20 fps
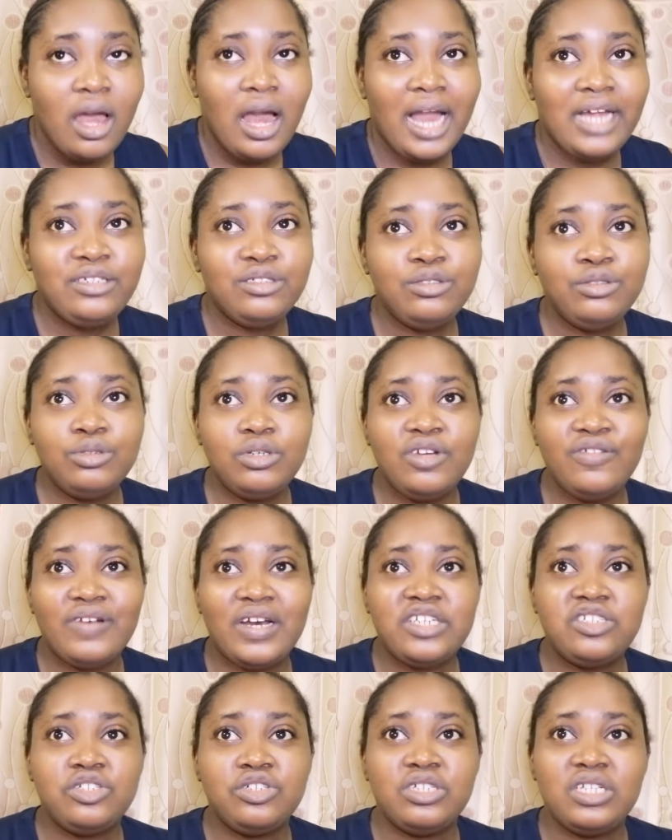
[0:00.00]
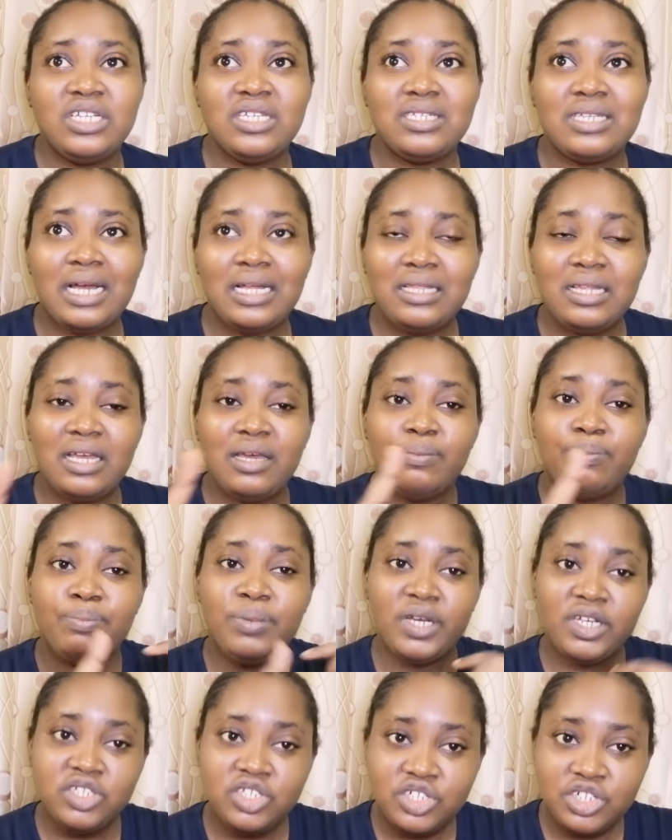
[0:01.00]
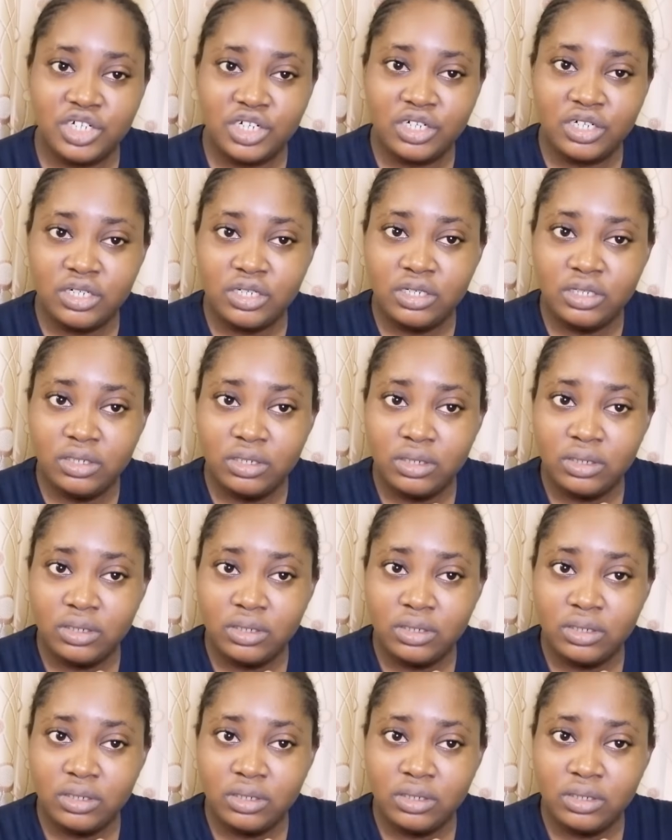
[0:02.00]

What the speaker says: I don't know if I should insert a picture